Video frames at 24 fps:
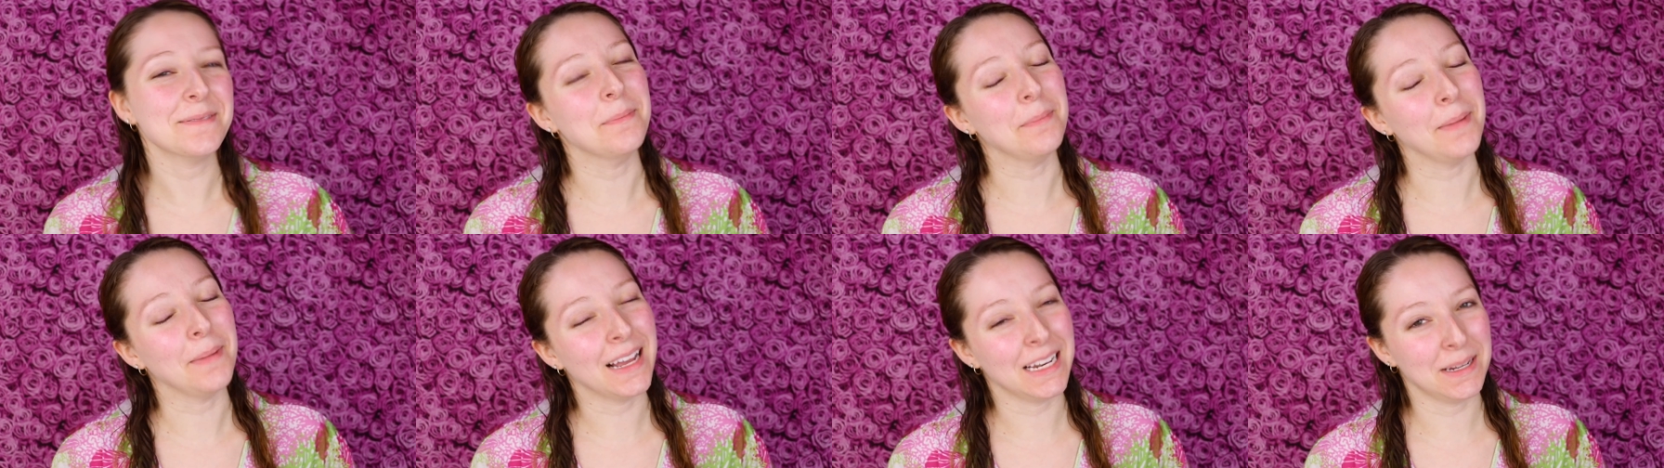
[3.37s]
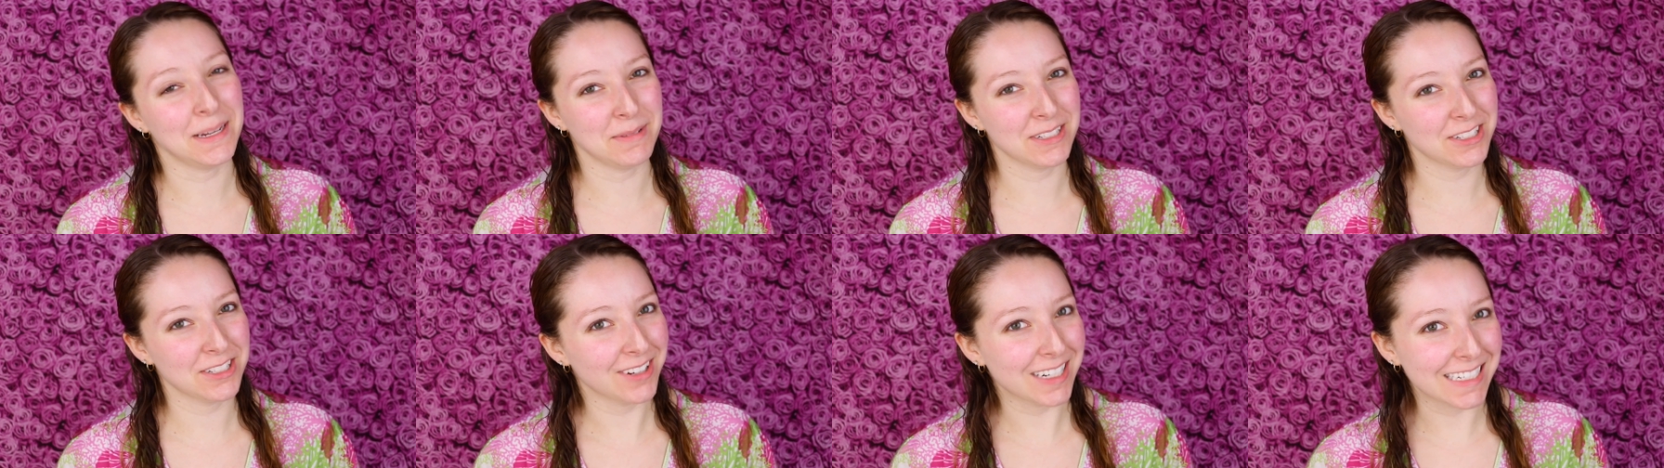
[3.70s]
my
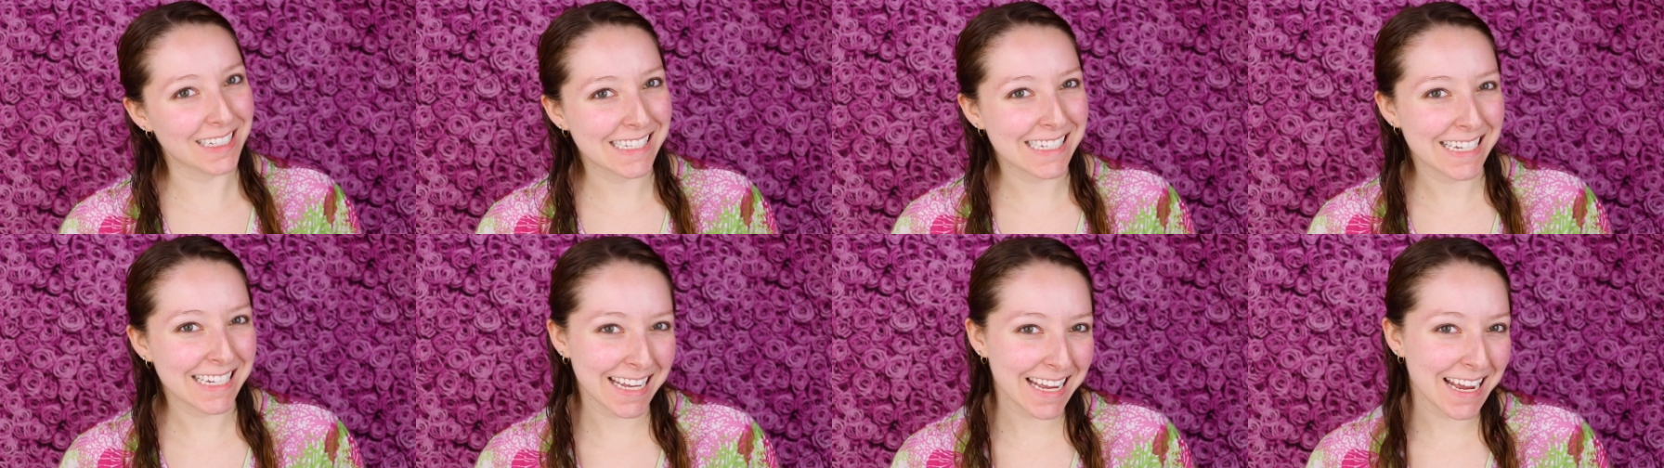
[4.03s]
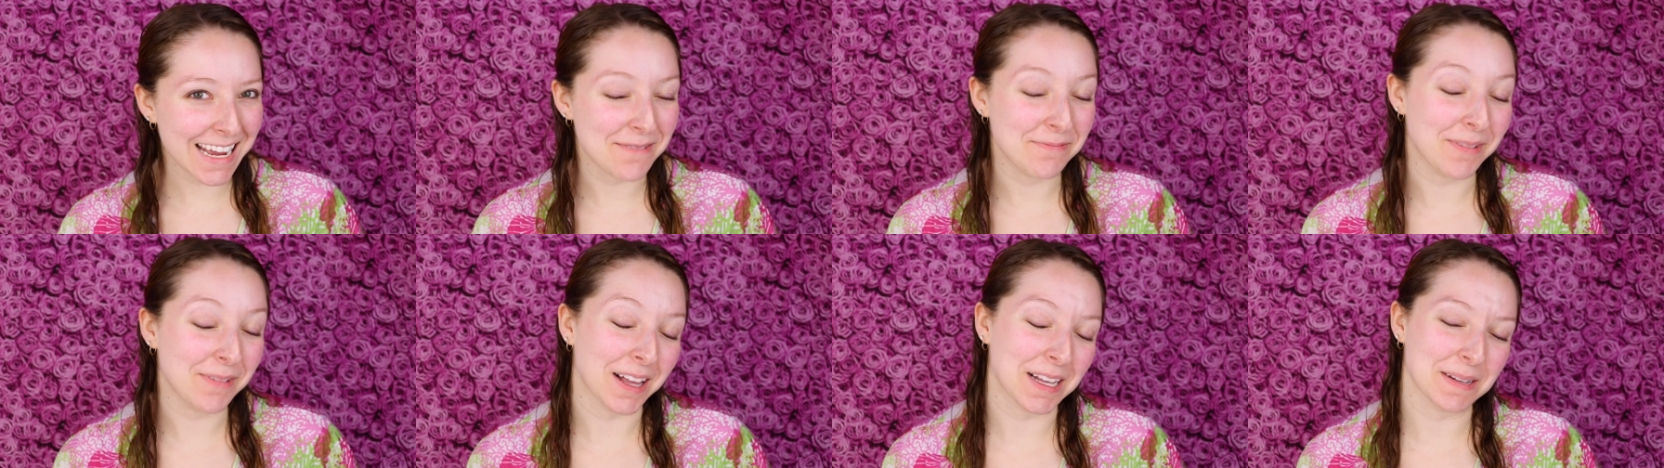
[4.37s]
name is Kristi
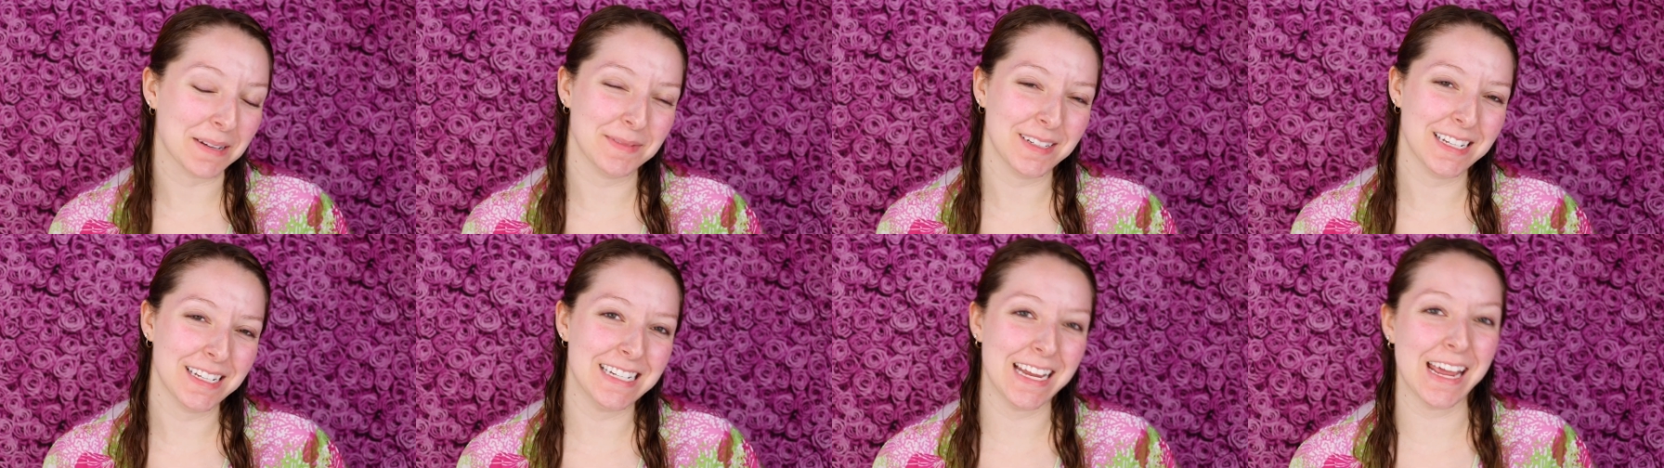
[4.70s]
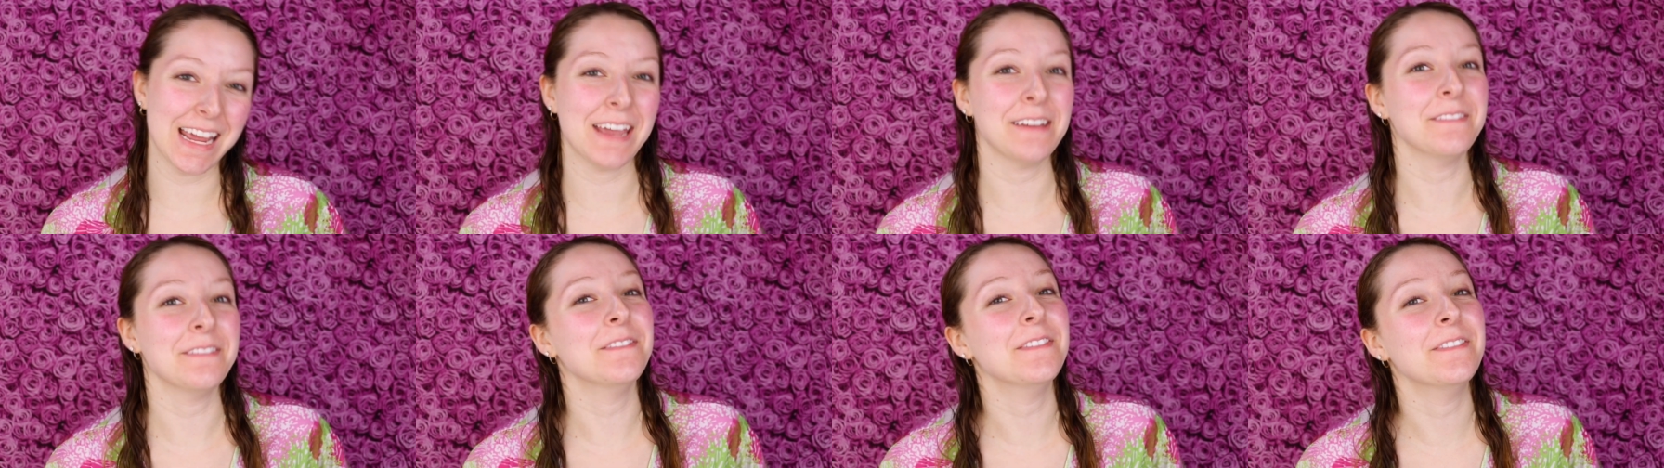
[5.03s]
and welcome to
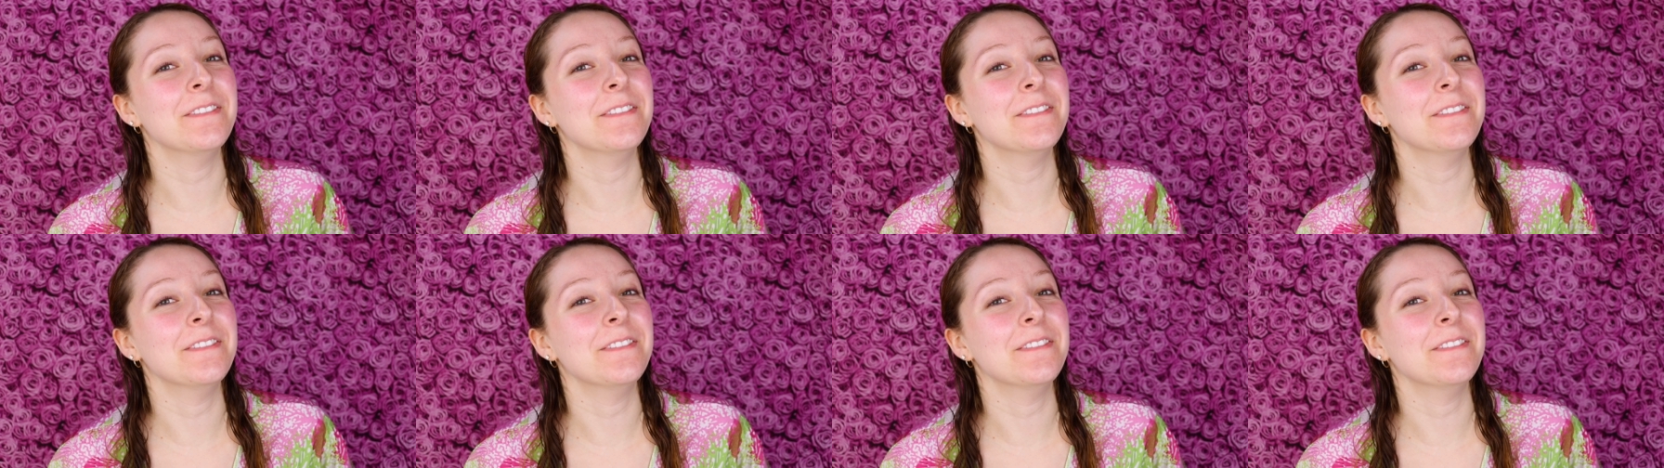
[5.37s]
day